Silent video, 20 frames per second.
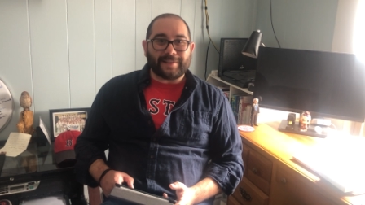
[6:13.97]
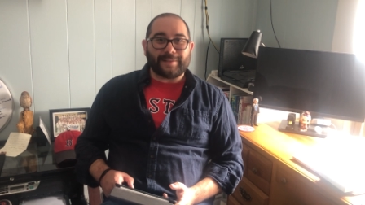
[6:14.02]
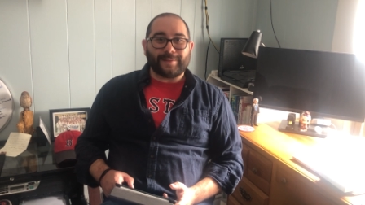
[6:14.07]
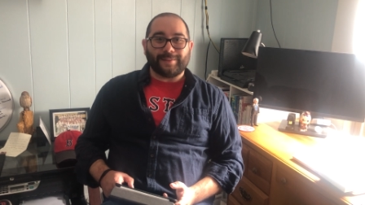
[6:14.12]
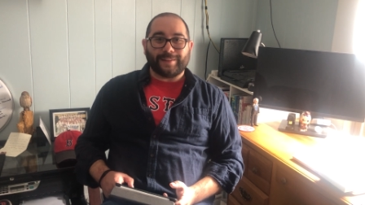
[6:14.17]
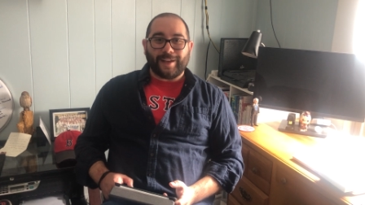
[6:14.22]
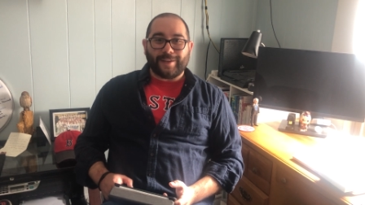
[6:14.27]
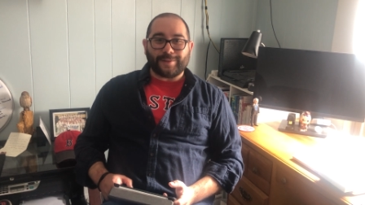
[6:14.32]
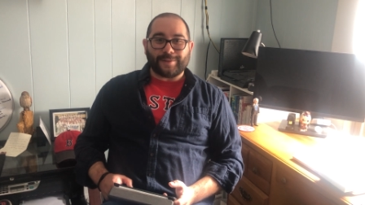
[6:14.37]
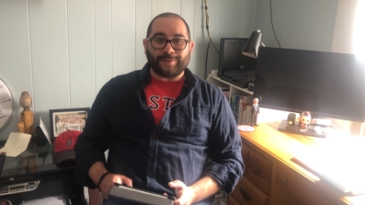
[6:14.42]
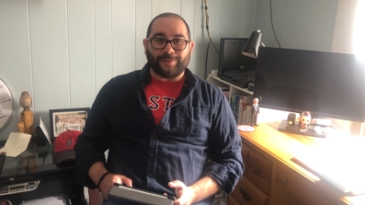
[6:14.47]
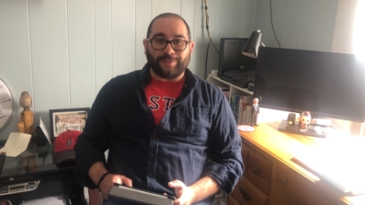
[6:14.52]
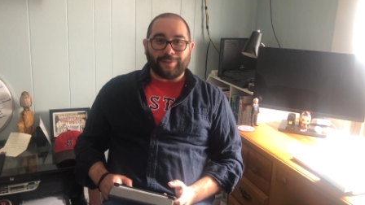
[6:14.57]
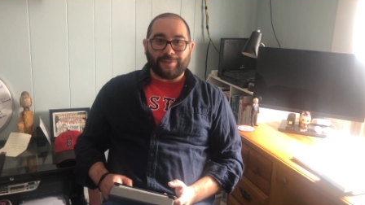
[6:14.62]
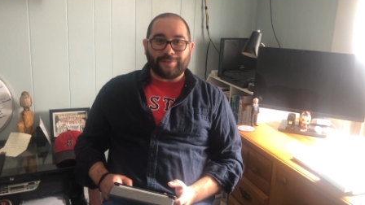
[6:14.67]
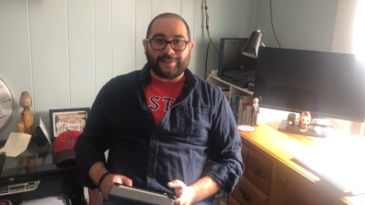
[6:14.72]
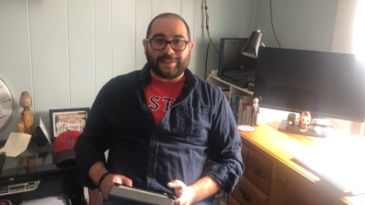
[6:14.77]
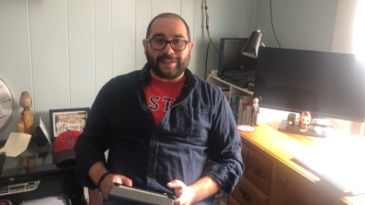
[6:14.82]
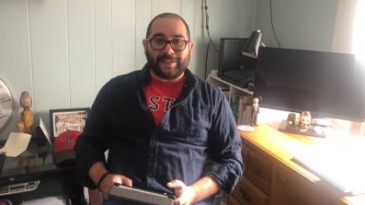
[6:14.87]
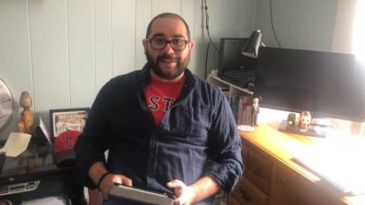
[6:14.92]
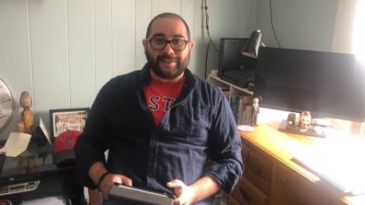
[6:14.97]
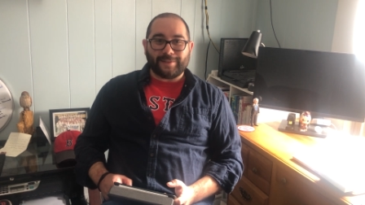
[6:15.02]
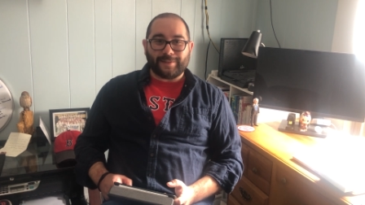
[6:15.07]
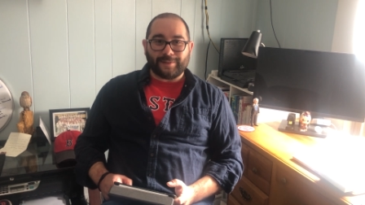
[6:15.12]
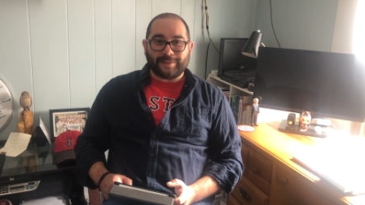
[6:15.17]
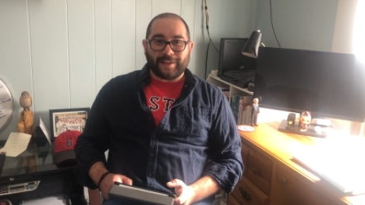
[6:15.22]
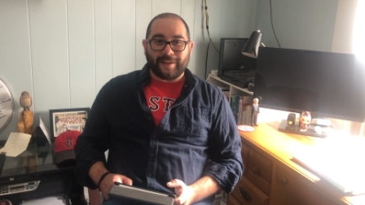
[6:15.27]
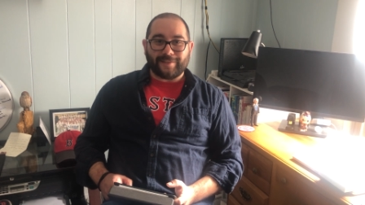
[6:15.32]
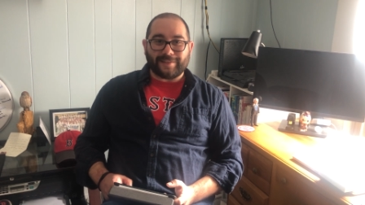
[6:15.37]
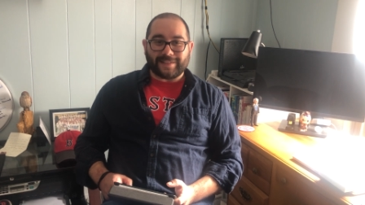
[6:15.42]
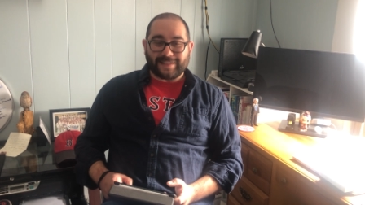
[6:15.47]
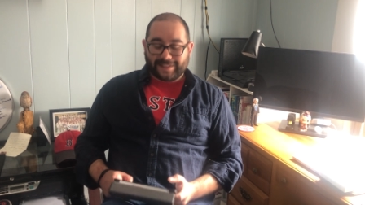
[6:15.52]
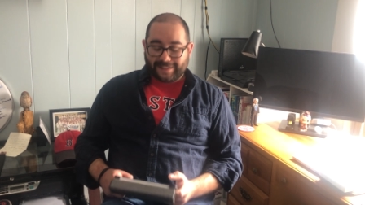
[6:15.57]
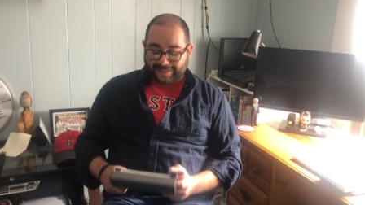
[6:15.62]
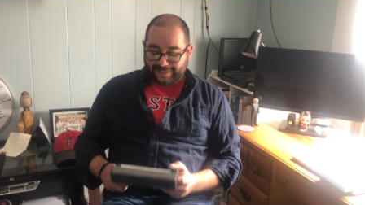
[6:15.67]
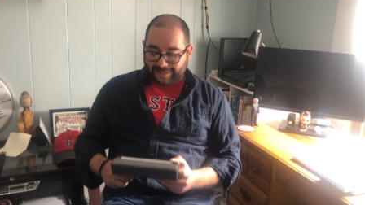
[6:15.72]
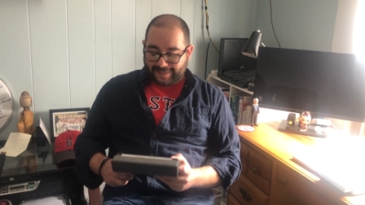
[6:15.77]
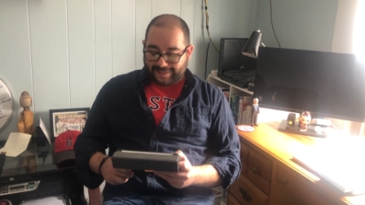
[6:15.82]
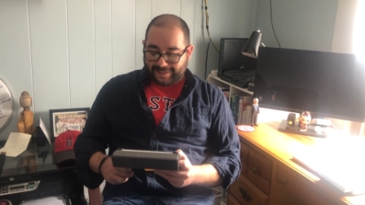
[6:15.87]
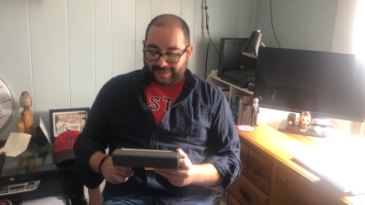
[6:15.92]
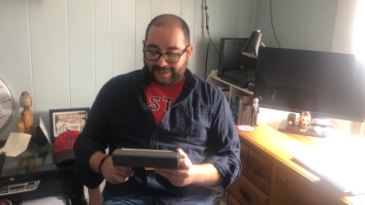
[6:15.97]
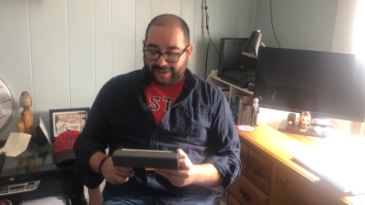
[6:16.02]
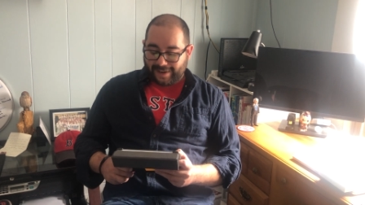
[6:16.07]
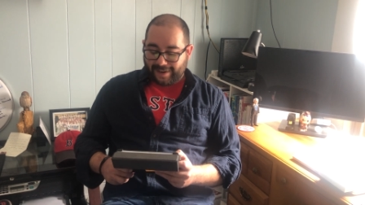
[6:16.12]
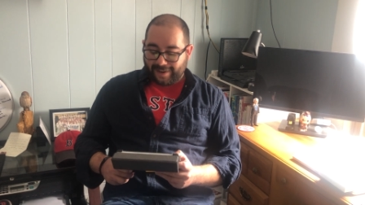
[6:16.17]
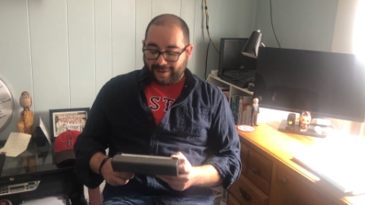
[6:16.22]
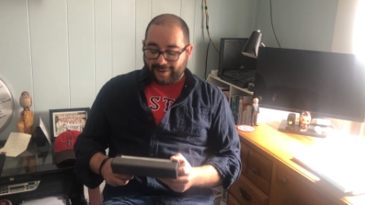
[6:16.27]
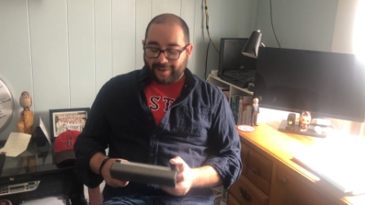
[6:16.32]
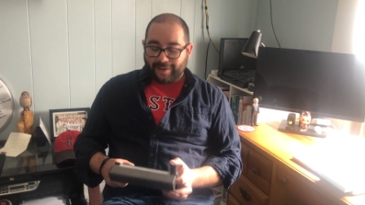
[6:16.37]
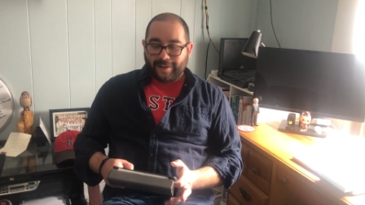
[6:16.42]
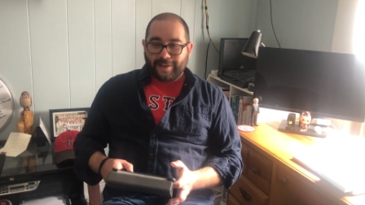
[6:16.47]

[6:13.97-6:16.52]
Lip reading: 2015, 2016,